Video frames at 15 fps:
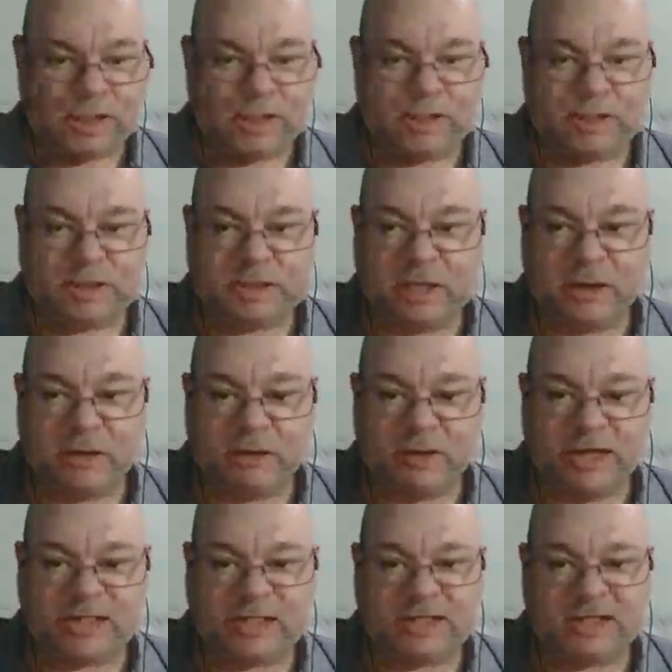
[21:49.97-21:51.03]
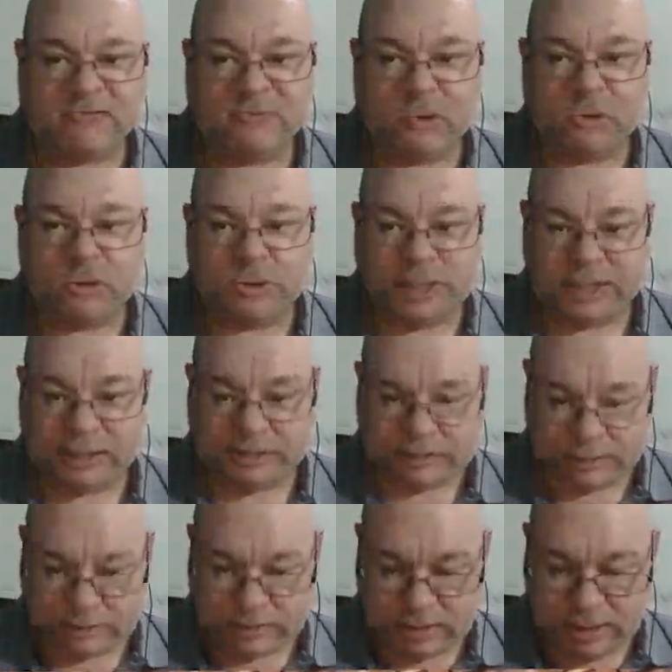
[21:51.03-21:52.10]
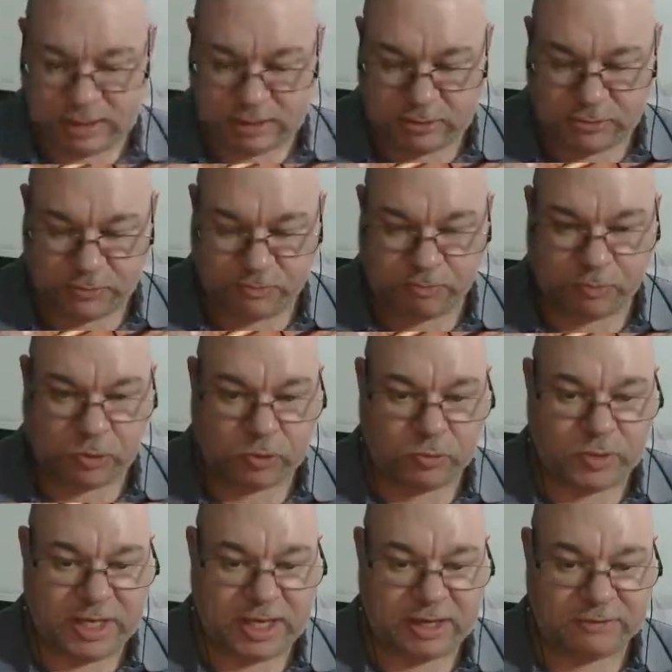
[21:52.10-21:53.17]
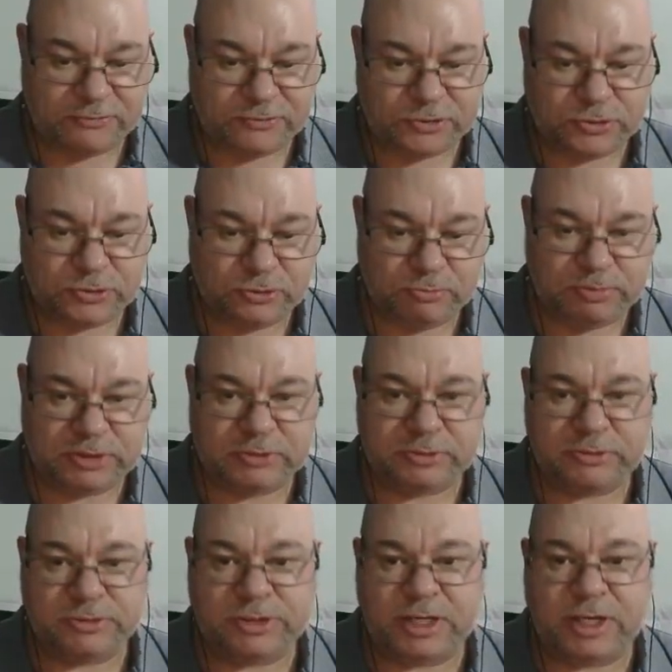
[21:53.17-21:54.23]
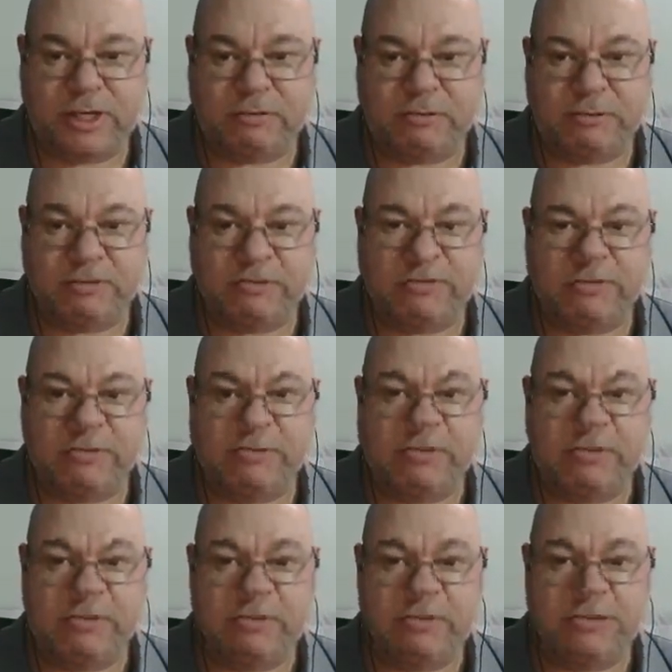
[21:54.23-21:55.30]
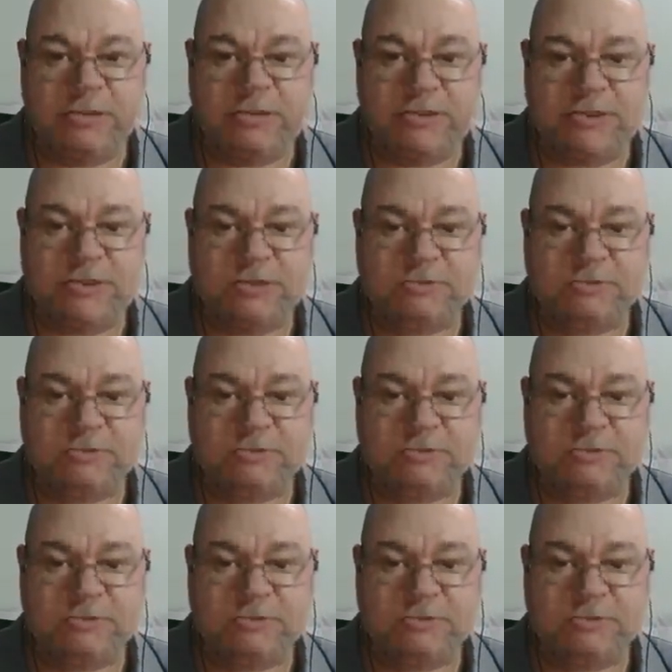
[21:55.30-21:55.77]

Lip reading: so that's the floor done. Now we have to build up the corners.